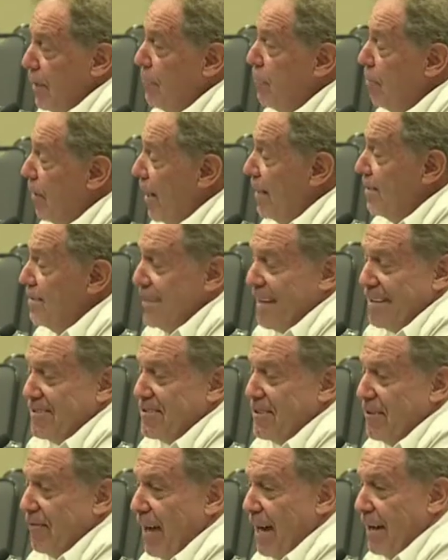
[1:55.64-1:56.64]

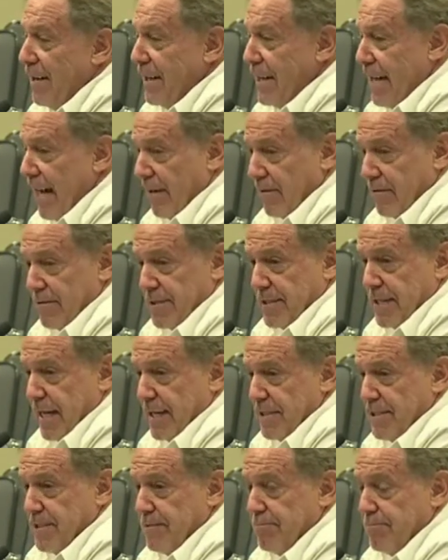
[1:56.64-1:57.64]
process to run a cattle
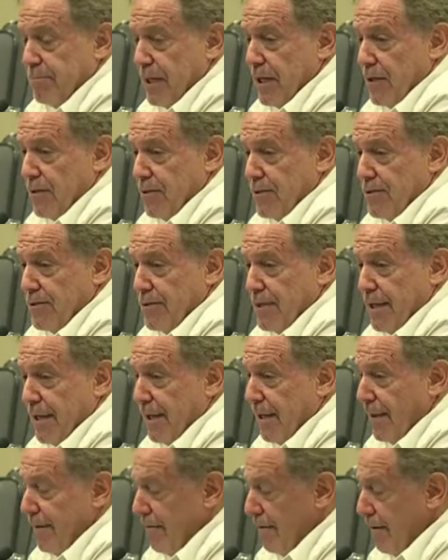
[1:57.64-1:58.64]
station, because
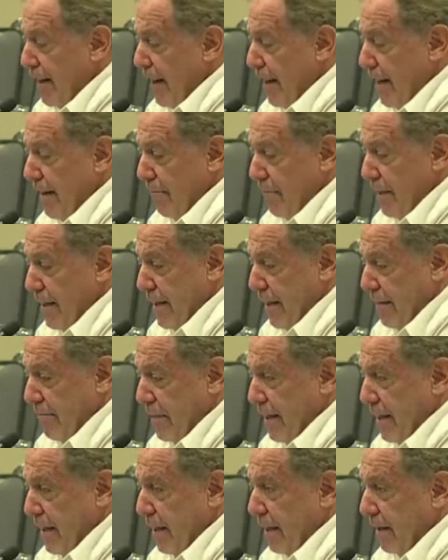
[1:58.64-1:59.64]
they're
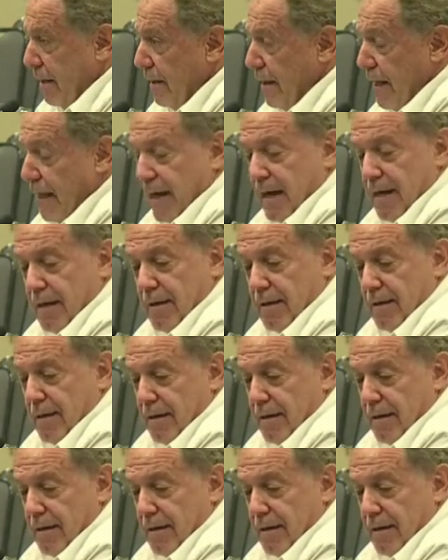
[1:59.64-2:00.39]
become little